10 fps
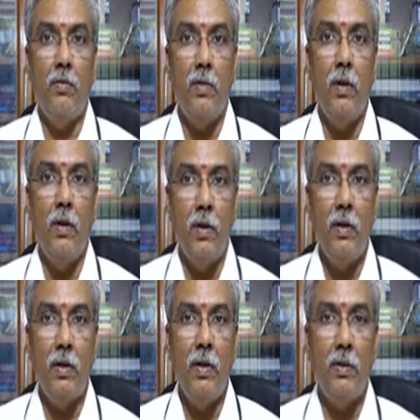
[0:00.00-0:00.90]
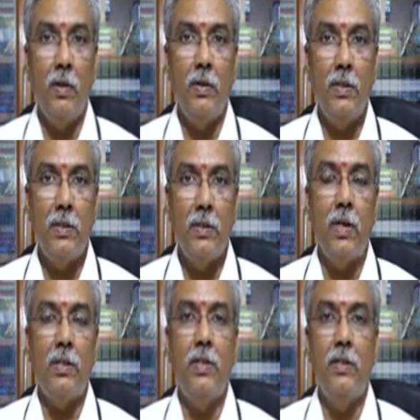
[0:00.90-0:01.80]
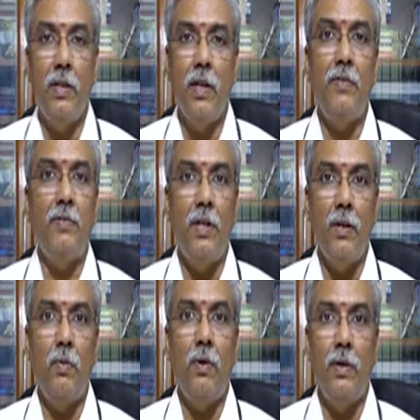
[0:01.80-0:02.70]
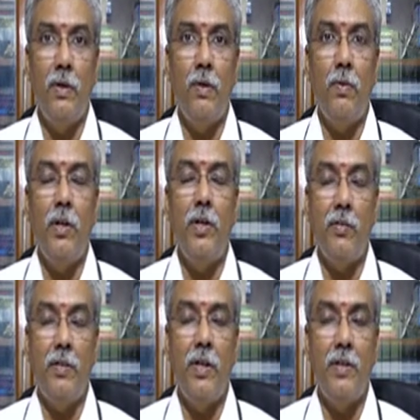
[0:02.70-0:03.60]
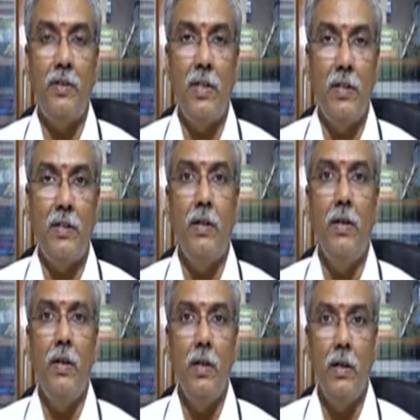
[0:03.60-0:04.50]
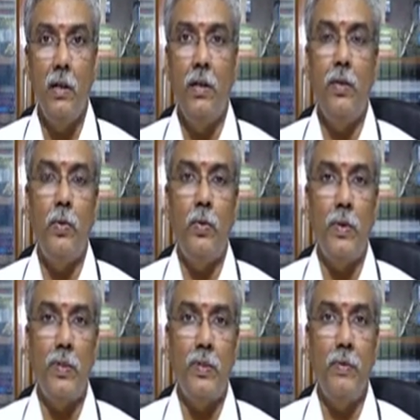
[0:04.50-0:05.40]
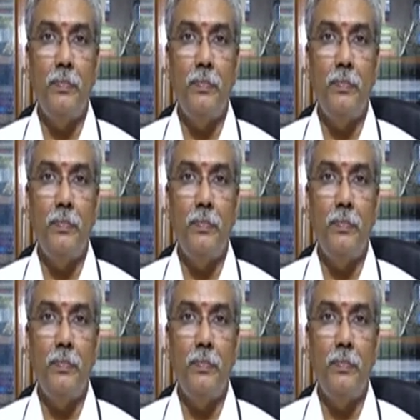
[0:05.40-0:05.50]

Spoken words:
it causes reduction in the lifestyle quality of the lifestyle in the individuals.